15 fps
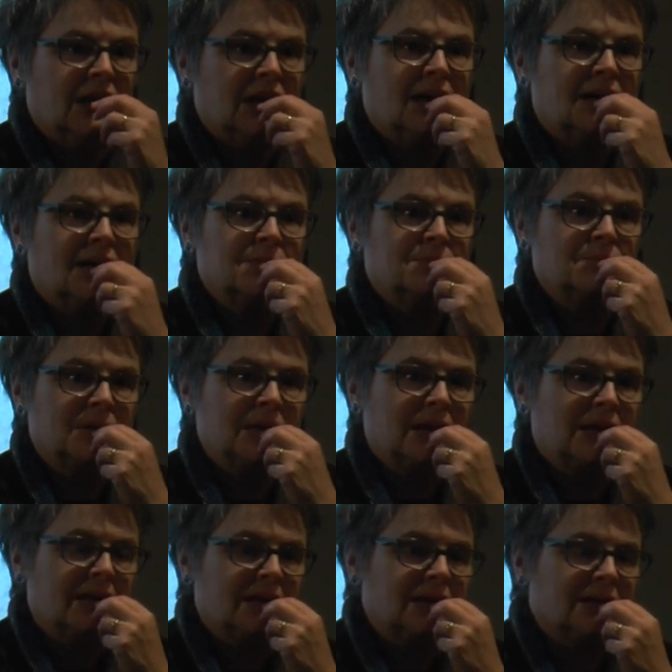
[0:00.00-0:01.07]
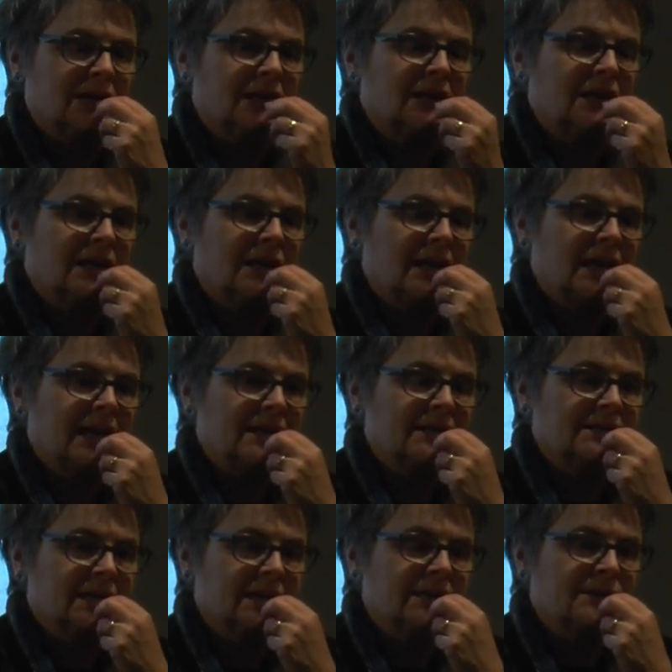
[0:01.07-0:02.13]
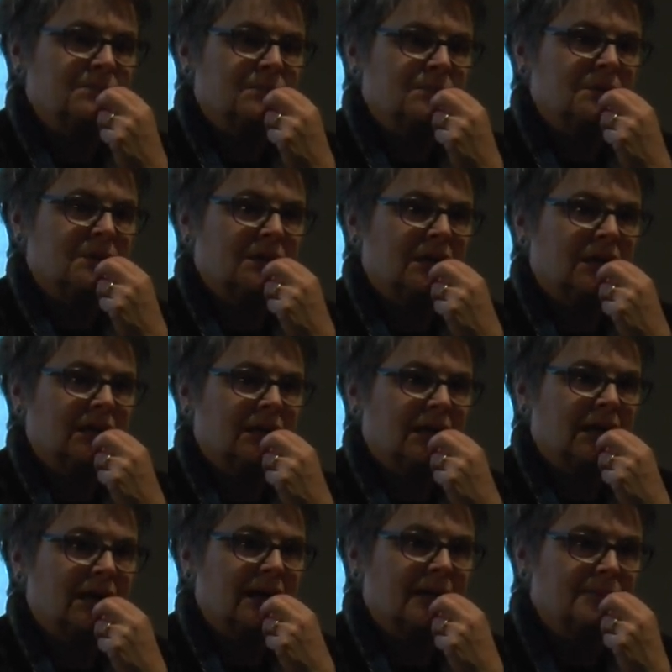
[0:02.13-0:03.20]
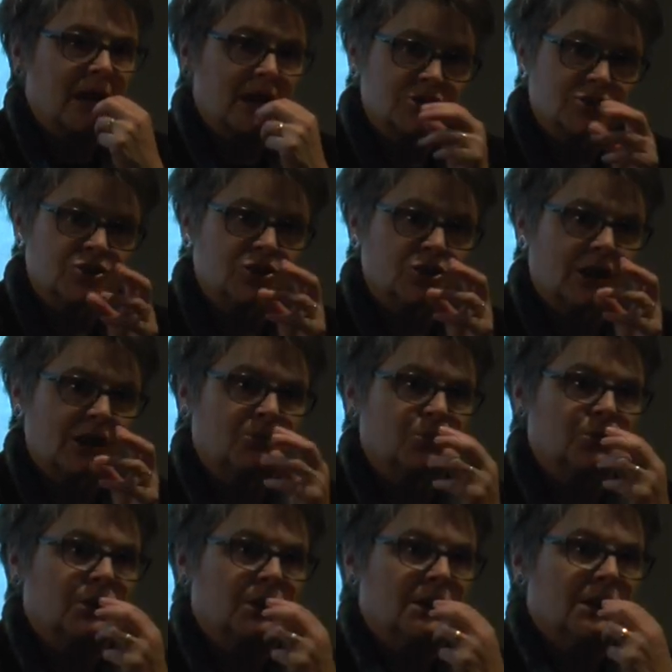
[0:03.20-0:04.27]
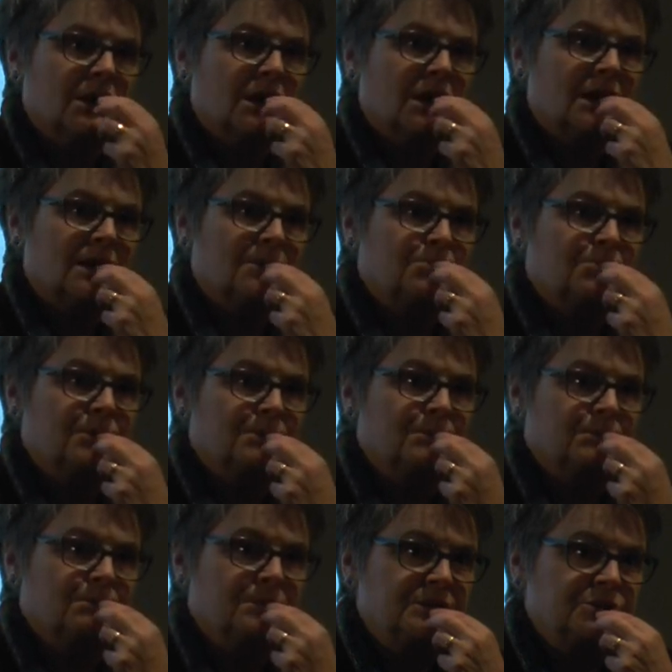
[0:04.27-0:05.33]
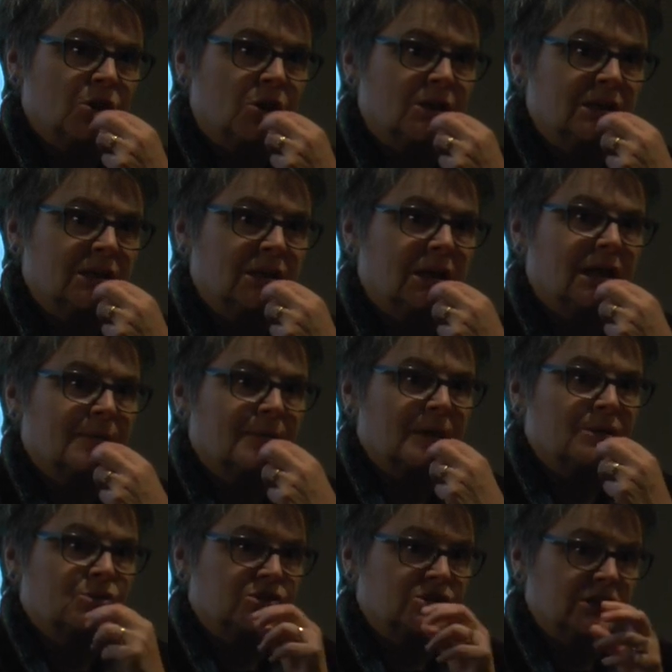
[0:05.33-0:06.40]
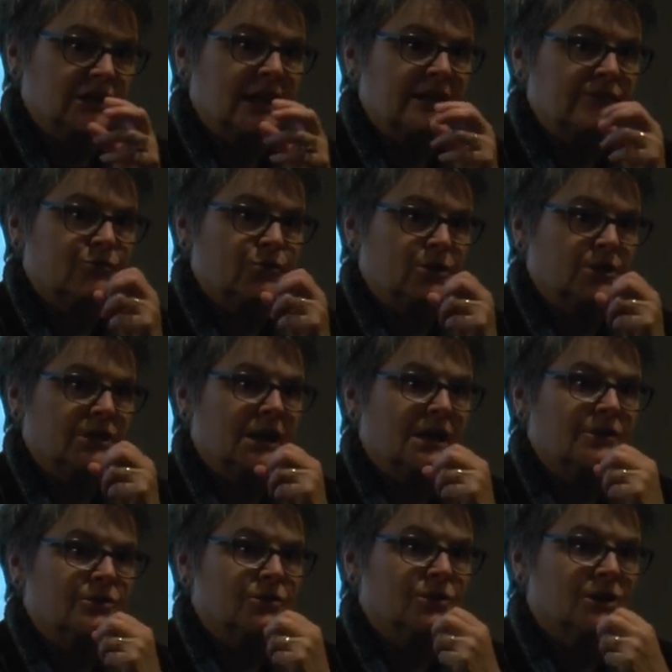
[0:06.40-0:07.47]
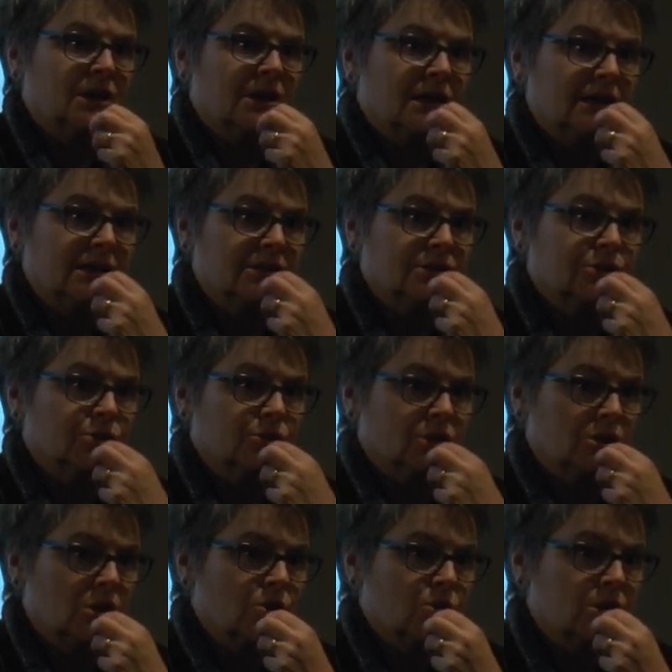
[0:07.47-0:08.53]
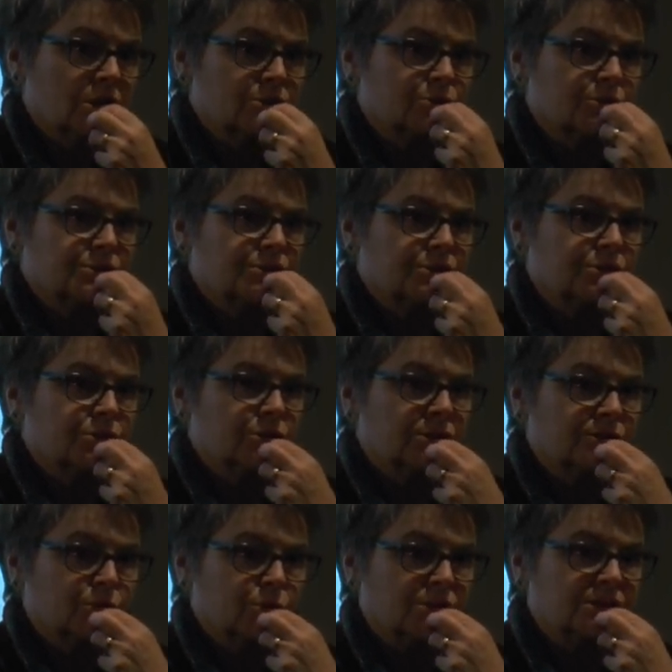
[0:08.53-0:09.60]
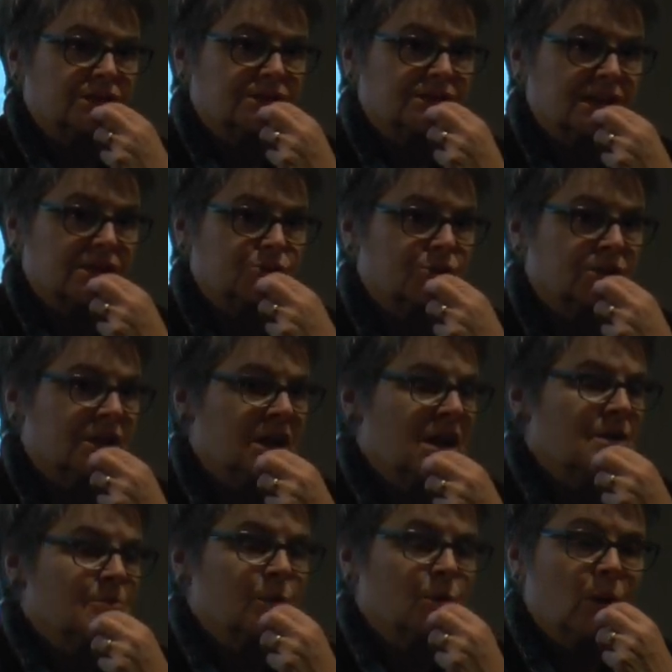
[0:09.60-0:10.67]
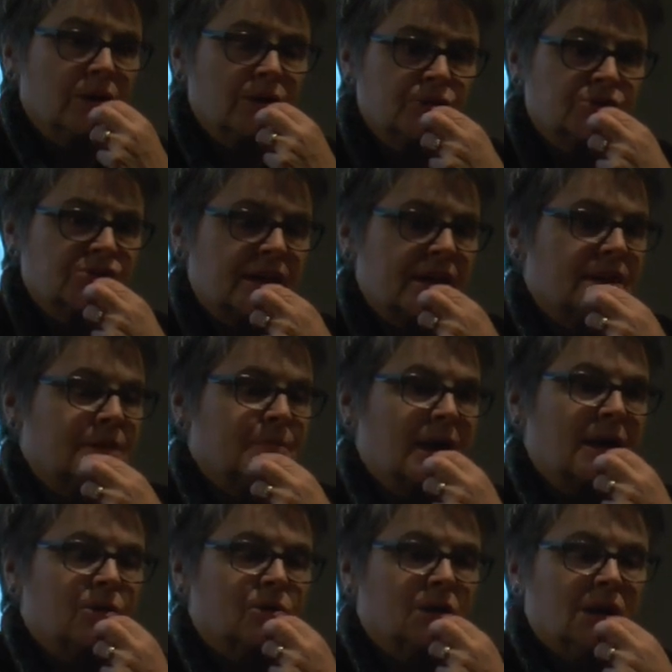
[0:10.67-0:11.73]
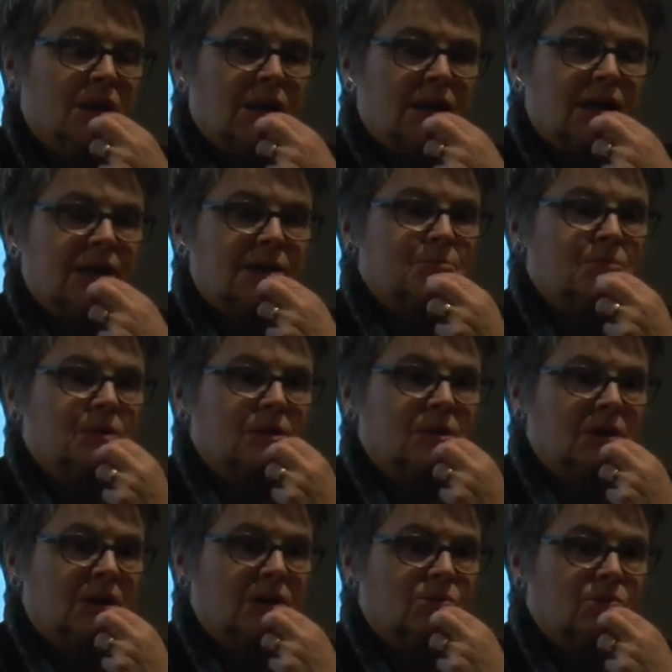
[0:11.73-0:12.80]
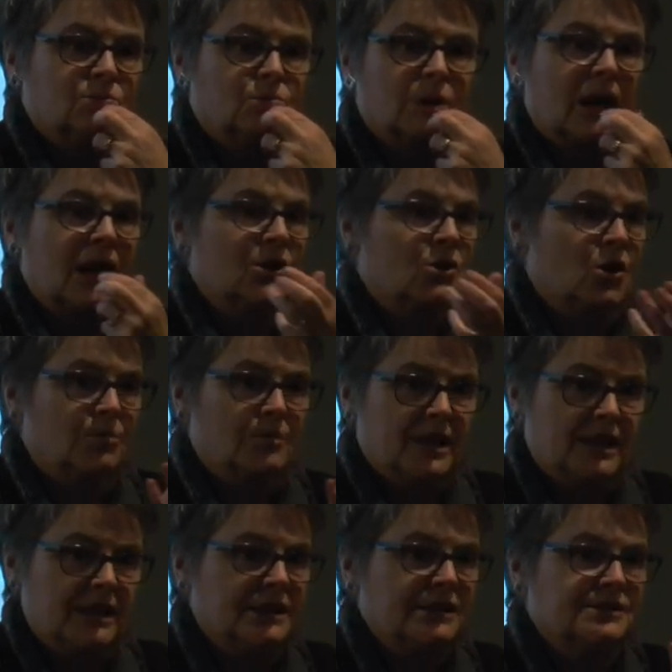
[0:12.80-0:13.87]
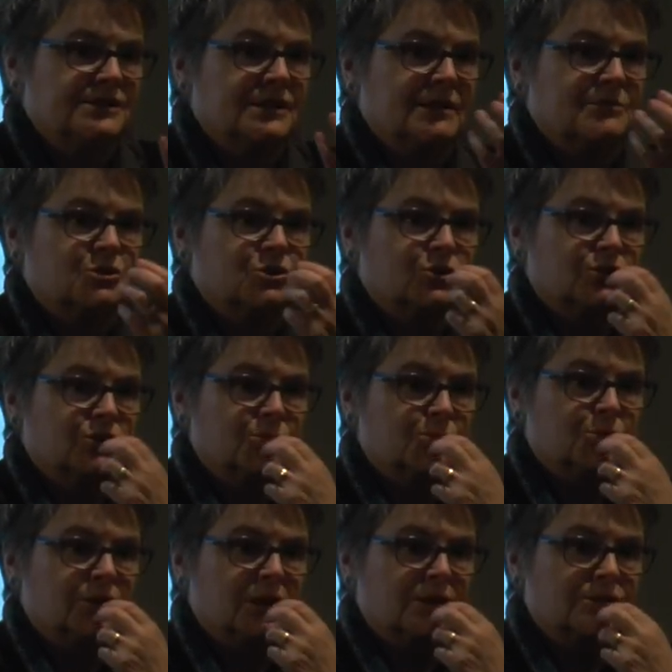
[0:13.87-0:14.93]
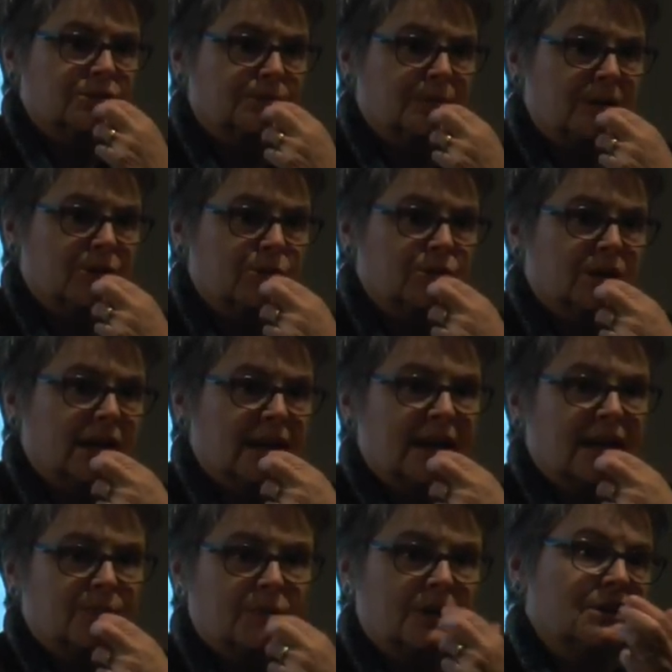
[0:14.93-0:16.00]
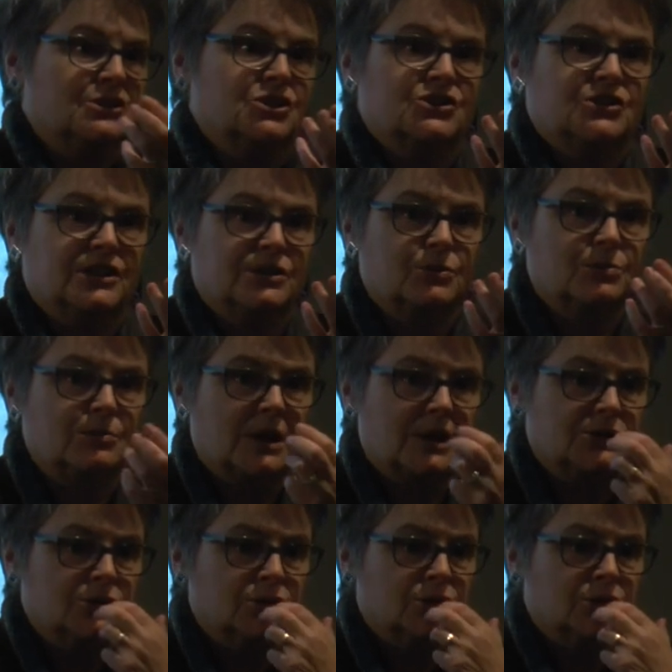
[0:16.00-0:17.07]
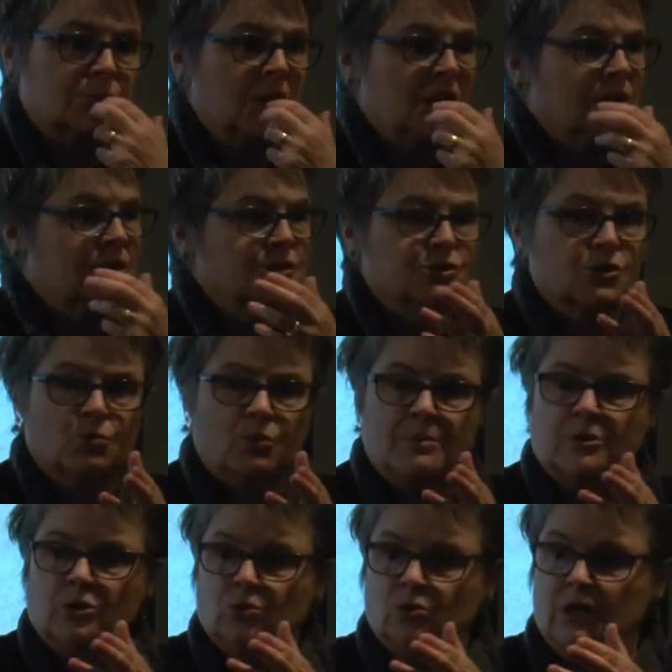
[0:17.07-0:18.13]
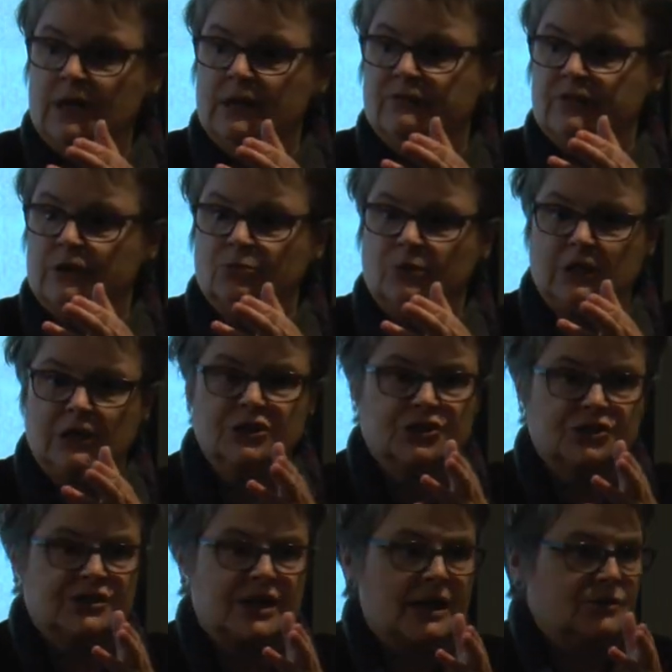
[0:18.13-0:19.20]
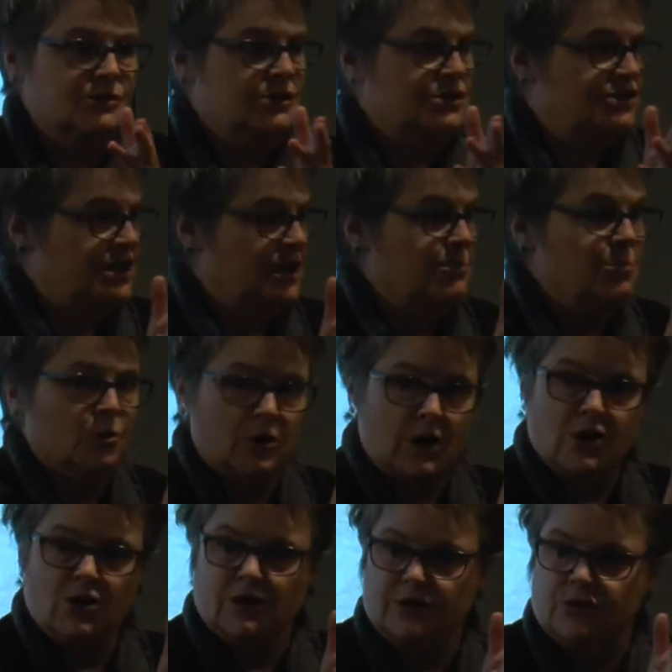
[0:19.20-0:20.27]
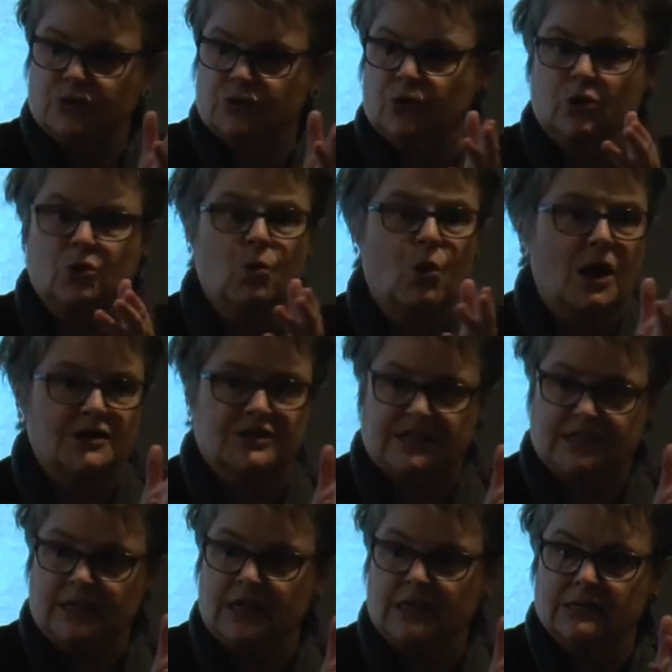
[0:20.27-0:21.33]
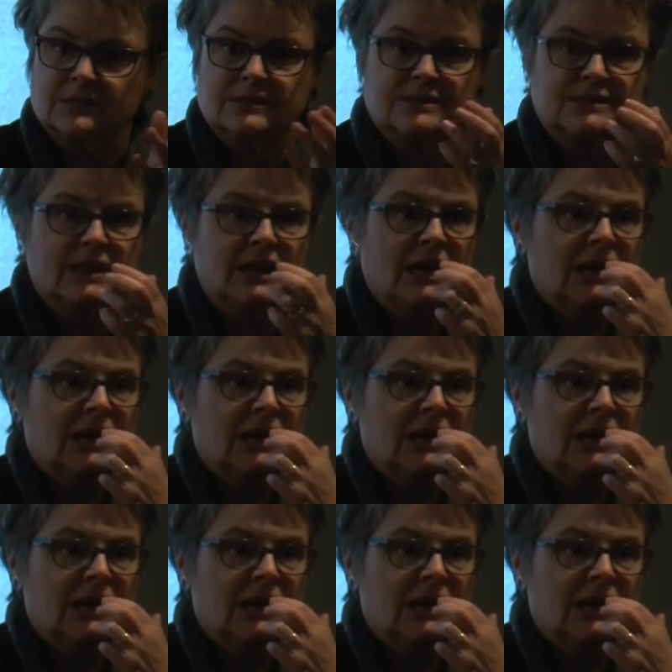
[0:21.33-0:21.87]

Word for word: Um, uh, and um, uh, I'm not sure I would uh, be talking a lot about slavery in either England or the Low Countries in the early 14th century. But what you said about um, uh, what I call Beguines, and I'm sure you pronounce better than I have, but I'll just stick with my term. These are women who live in religious houses temporarily. They're sort of quasi nuns.